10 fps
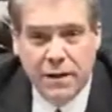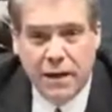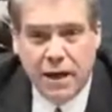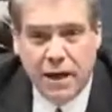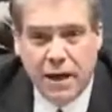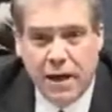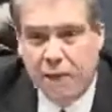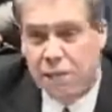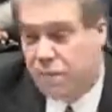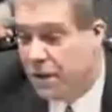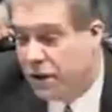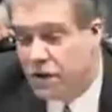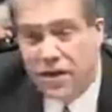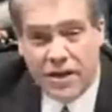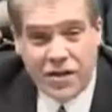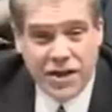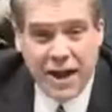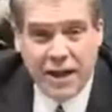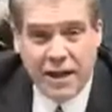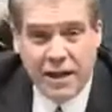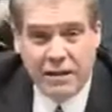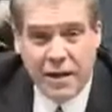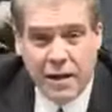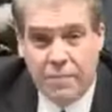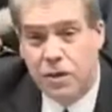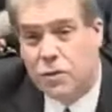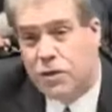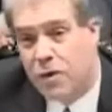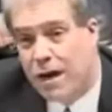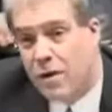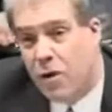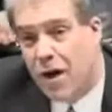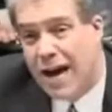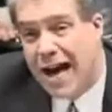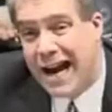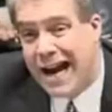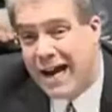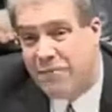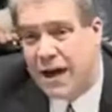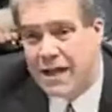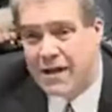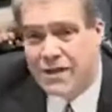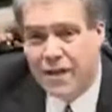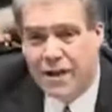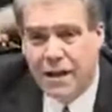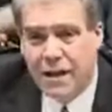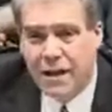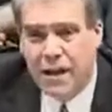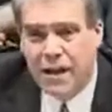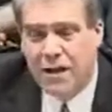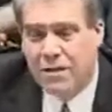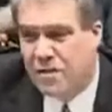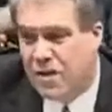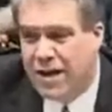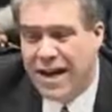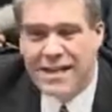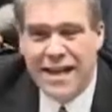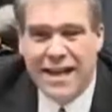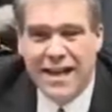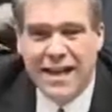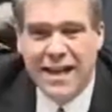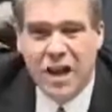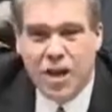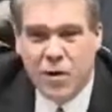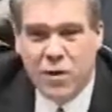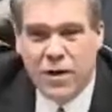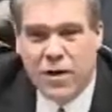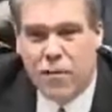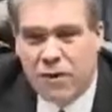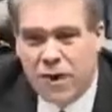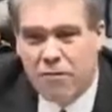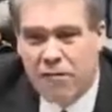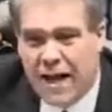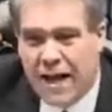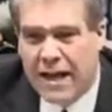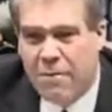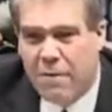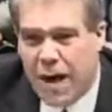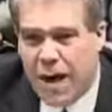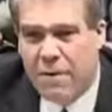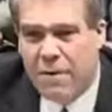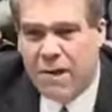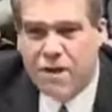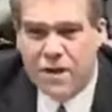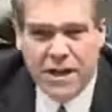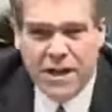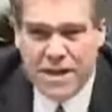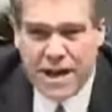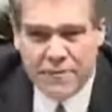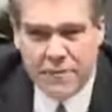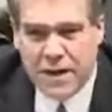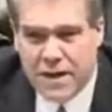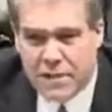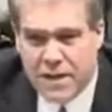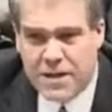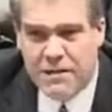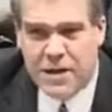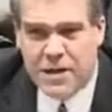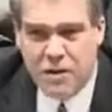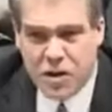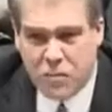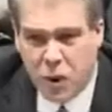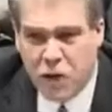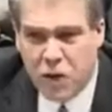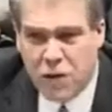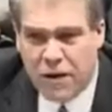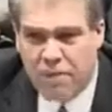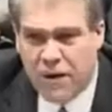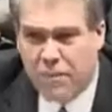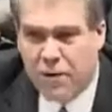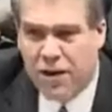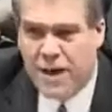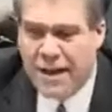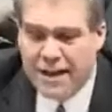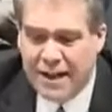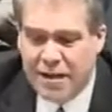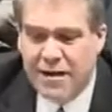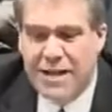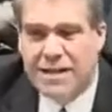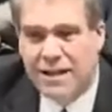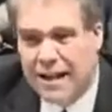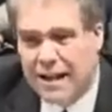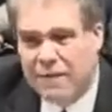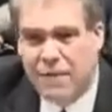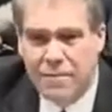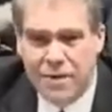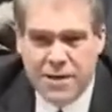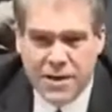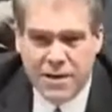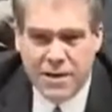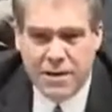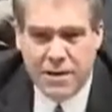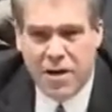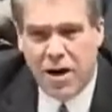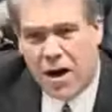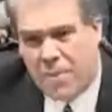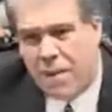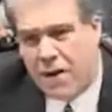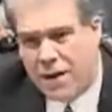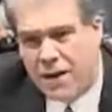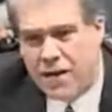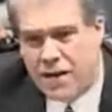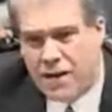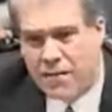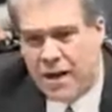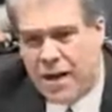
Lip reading: of bills to the GAL, bills which, by the way, are not itemized. So yes, I think a unit should be created. Probably, it doesn't have to be expensive. It could be a small unit of people that are insulated from the system and that are not part of the system.